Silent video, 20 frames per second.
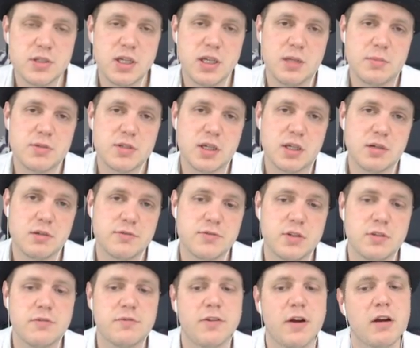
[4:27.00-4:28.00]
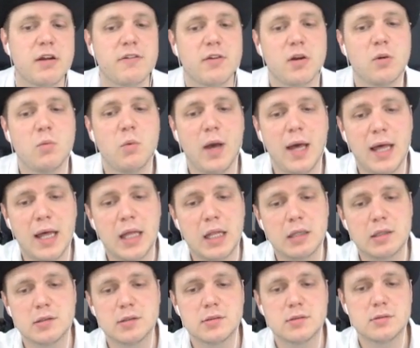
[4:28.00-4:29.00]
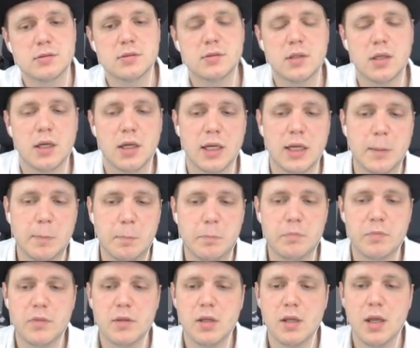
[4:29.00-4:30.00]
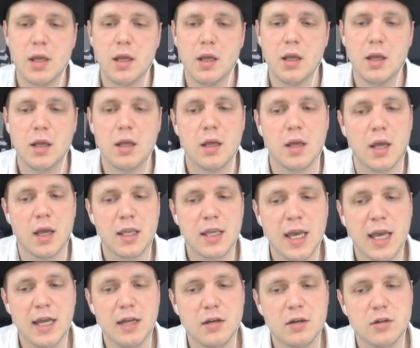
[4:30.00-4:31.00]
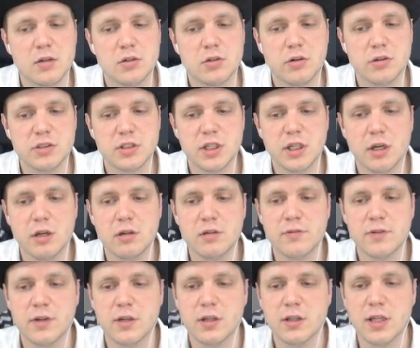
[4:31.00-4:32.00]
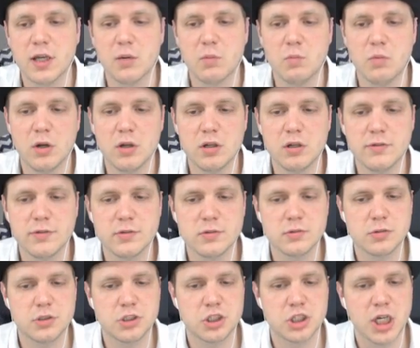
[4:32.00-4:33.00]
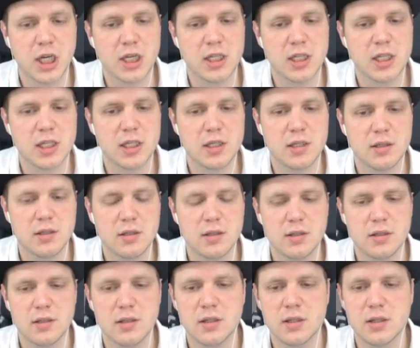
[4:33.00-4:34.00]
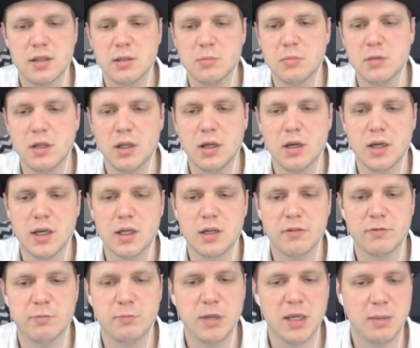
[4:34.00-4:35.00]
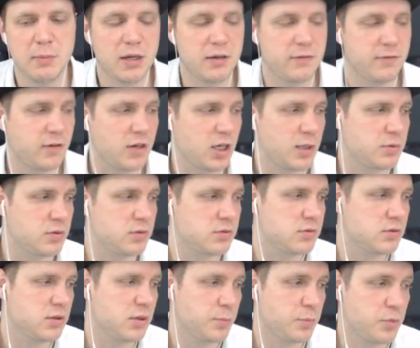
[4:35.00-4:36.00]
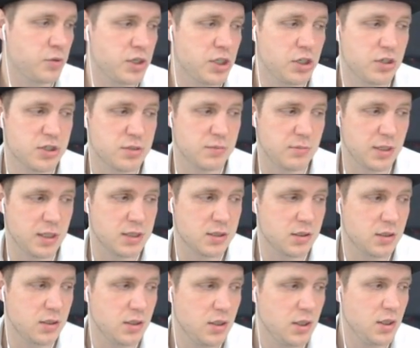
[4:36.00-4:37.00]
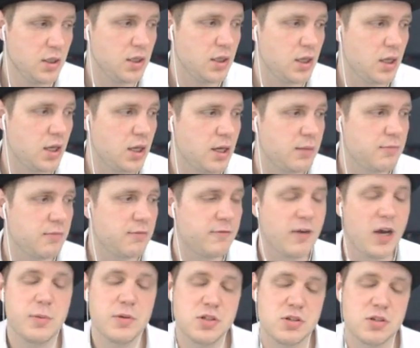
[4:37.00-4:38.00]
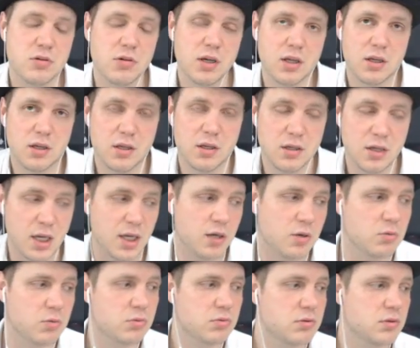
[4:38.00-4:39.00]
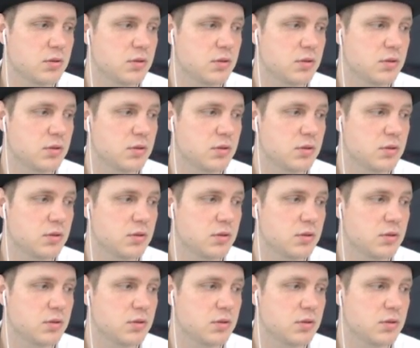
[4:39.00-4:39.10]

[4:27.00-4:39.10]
seen himself do very very well. Um, again, crossing over that wonderful shady um, line of being meta viable, pretty good as a mid. Um, Viper Strike now